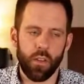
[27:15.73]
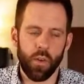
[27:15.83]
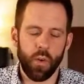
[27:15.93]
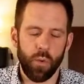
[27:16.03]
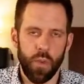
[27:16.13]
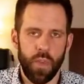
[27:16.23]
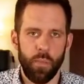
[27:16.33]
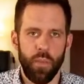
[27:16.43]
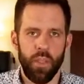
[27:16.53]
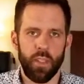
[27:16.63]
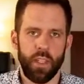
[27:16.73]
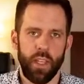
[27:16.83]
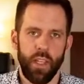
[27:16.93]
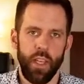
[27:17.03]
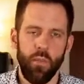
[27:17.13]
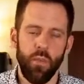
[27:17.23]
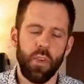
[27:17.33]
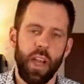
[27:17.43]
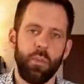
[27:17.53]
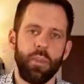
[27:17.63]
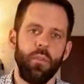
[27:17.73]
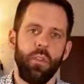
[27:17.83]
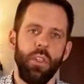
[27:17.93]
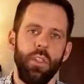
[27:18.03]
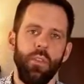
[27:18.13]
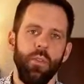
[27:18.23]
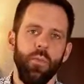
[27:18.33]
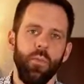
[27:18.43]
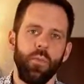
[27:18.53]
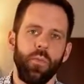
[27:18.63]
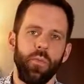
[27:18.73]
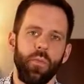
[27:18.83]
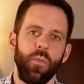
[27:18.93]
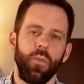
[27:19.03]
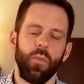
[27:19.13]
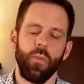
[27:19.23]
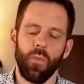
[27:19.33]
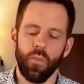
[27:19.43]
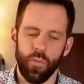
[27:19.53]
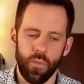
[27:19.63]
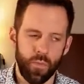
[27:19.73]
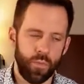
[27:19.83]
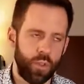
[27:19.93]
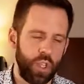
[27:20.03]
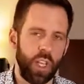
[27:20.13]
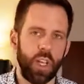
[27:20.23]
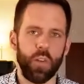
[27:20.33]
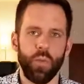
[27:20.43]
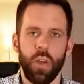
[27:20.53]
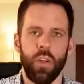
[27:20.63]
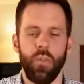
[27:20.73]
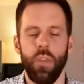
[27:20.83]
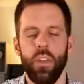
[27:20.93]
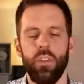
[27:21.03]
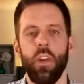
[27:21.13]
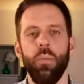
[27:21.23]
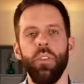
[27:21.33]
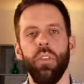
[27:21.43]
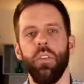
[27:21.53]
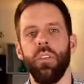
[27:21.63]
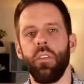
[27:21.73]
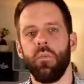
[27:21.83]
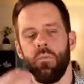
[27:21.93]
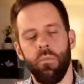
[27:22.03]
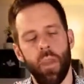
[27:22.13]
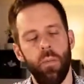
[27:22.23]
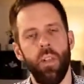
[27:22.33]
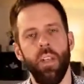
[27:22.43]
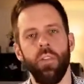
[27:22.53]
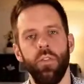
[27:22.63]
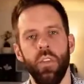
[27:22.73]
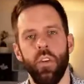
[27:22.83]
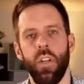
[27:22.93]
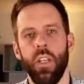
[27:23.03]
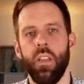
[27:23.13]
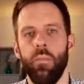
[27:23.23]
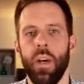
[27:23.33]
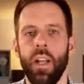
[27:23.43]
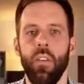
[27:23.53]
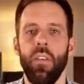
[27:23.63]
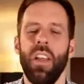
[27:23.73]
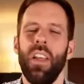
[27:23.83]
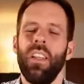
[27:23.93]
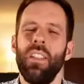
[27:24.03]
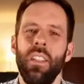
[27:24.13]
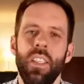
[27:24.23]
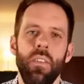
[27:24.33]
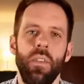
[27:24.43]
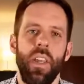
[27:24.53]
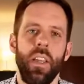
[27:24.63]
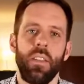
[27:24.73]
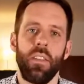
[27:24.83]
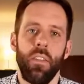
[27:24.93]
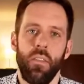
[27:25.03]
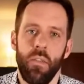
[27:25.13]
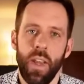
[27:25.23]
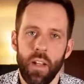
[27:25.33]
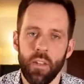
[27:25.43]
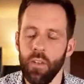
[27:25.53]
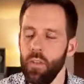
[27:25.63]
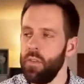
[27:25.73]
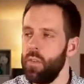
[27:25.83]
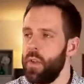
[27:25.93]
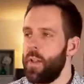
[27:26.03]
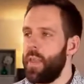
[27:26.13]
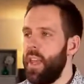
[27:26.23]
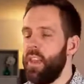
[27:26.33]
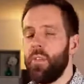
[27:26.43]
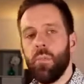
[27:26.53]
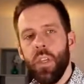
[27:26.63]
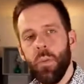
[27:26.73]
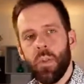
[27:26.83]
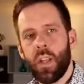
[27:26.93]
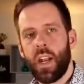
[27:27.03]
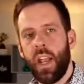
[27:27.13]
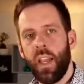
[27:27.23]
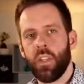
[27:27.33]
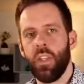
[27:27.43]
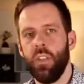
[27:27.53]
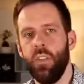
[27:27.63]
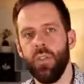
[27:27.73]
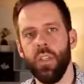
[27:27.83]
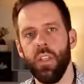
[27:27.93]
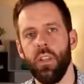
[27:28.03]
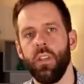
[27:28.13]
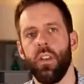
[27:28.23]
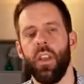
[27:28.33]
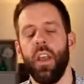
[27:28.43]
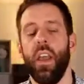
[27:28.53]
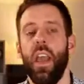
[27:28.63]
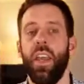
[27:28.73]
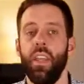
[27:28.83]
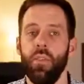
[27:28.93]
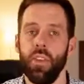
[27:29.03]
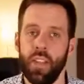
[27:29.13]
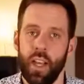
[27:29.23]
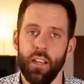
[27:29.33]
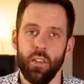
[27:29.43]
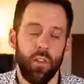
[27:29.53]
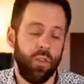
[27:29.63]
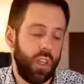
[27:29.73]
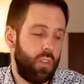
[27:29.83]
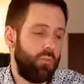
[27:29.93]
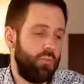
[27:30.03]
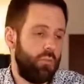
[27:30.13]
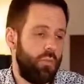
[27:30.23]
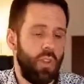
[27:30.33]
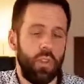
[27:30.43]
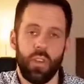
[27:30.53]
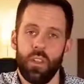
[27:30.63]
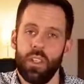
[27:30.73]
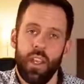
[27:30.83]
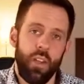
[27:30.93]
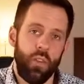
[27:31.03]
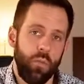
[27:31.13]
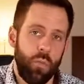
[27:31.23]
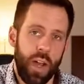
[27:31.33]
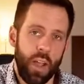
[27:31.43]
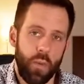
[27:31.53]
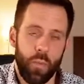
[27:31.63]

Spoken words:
With that being said, if you're absolutely new, check out one of these options, maybe Linktree or link in bio, see if it adds value, if people are actually using it, and if it does, you can either decide to buy the